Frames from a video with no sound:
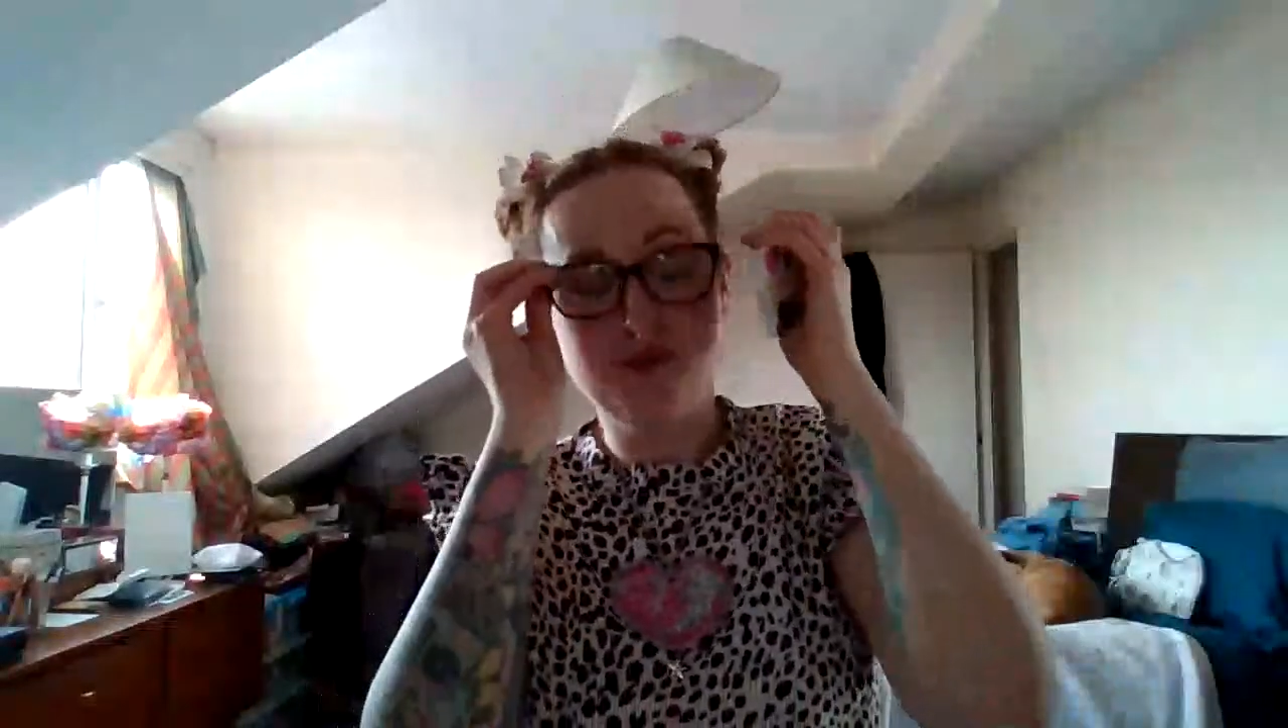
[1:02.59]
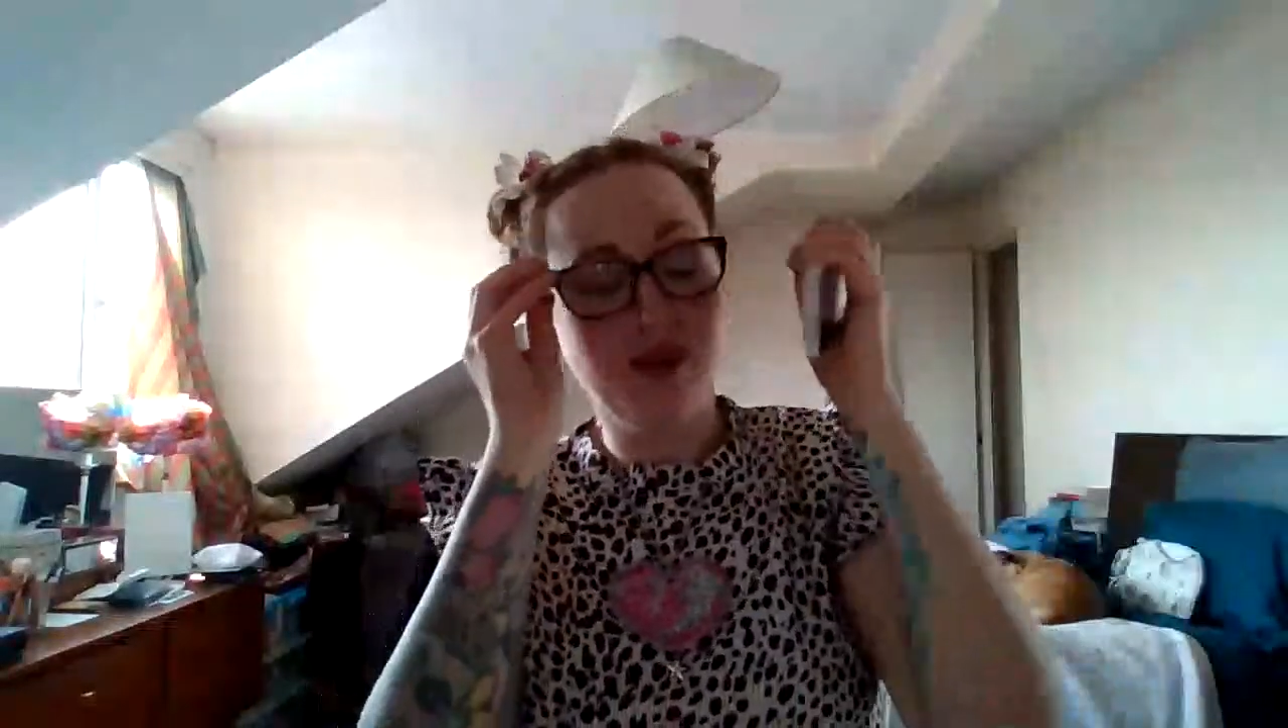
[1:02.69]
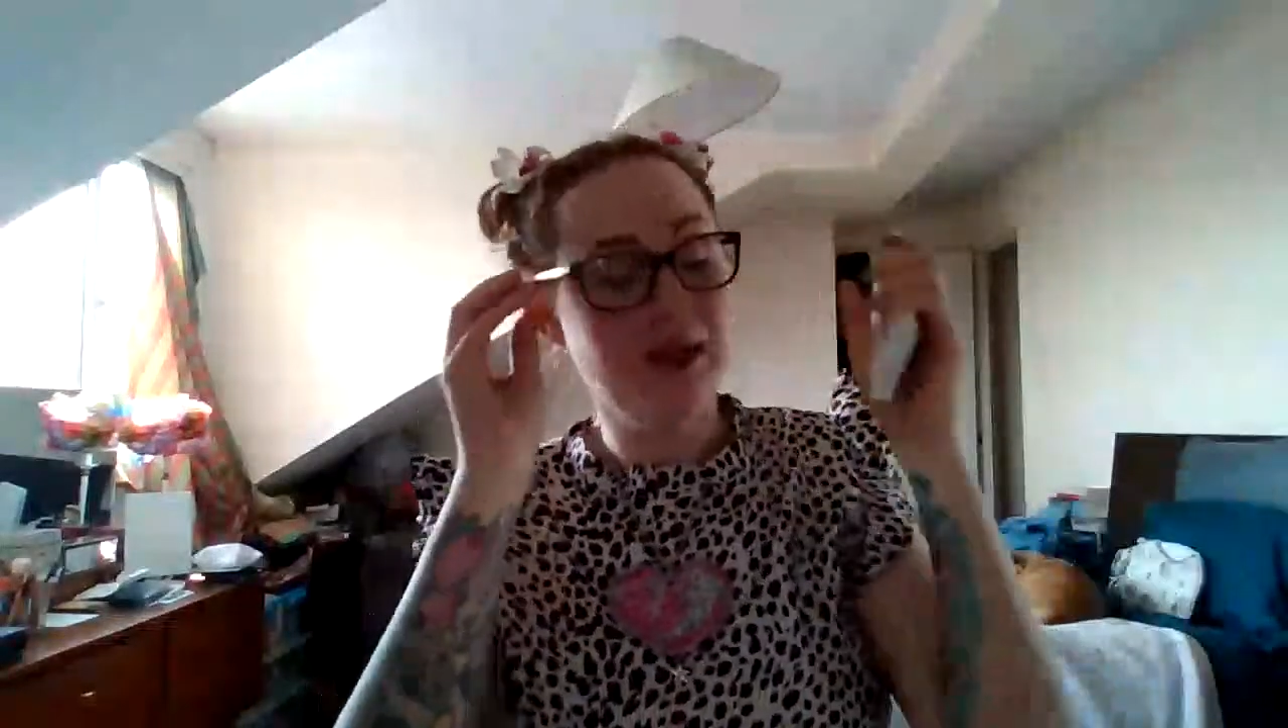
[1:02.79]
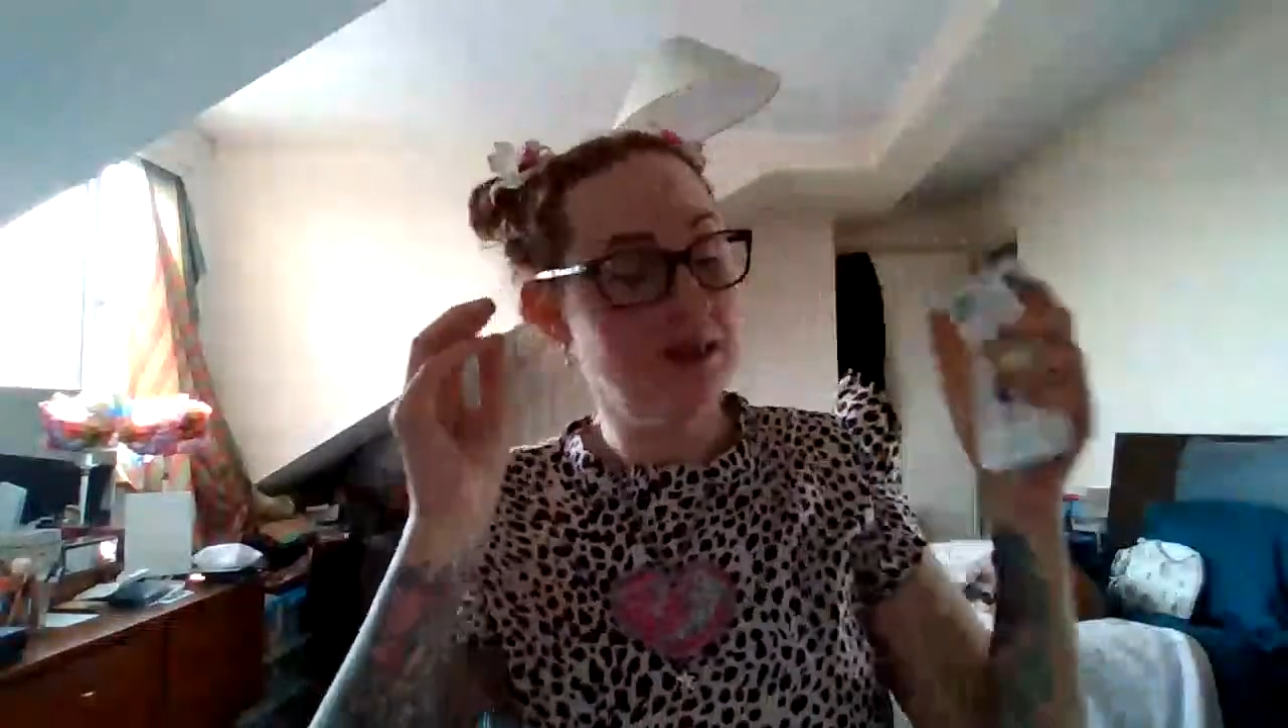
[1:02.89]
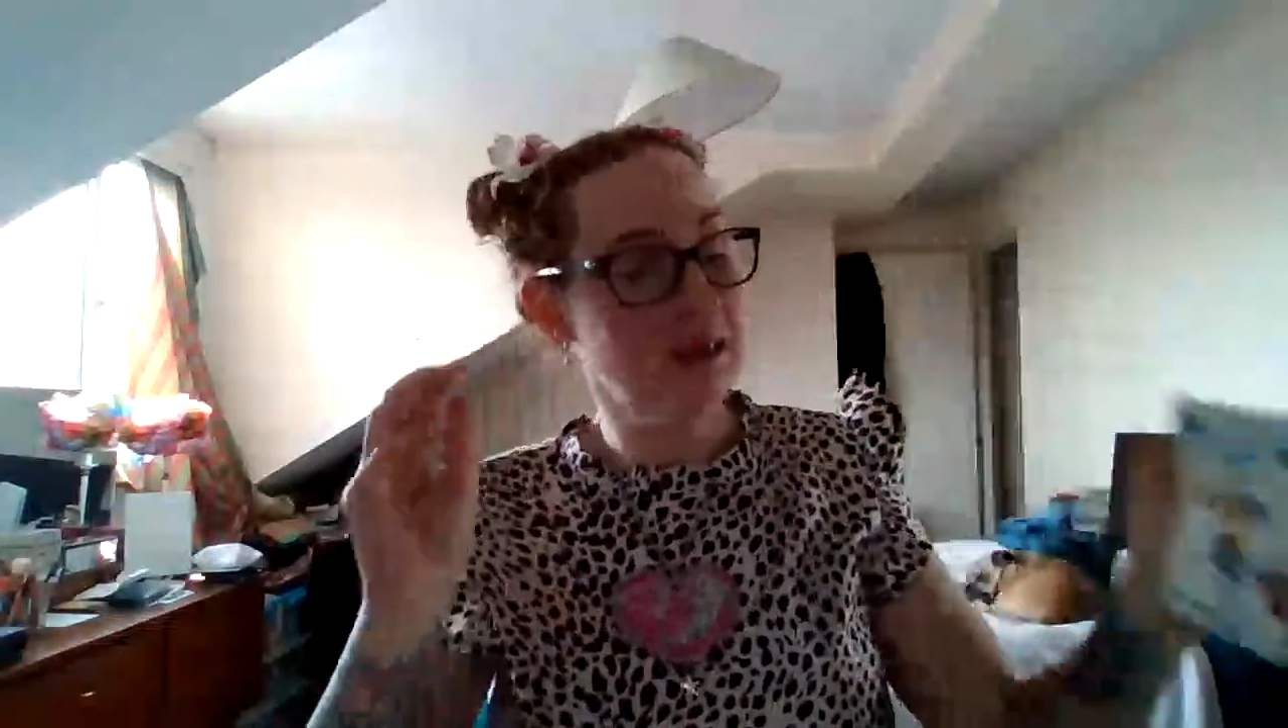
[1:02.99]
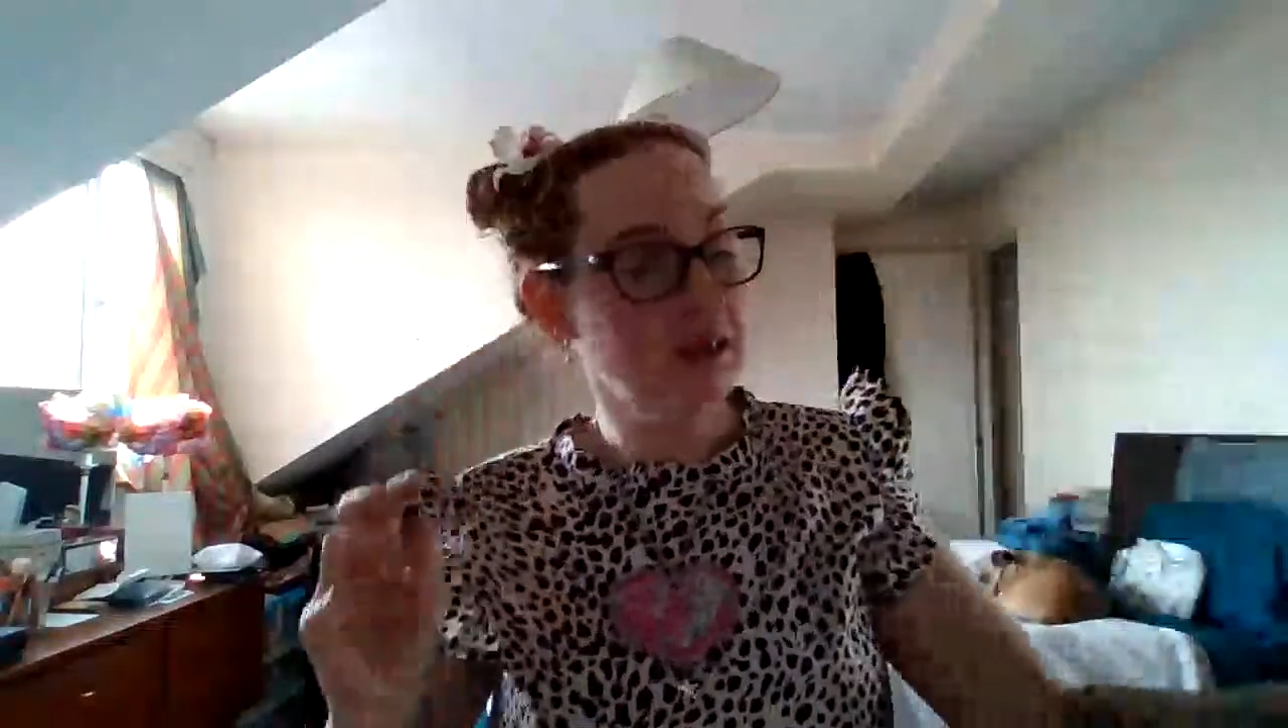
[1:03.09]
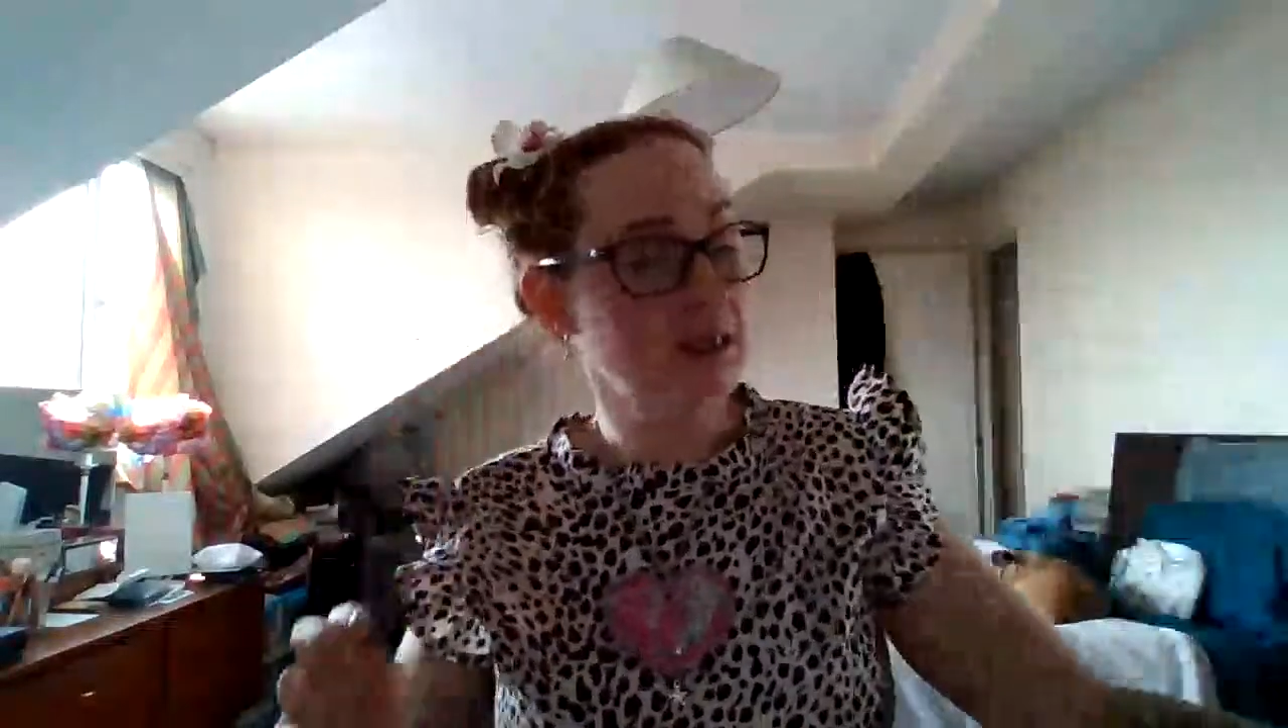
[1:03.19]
feed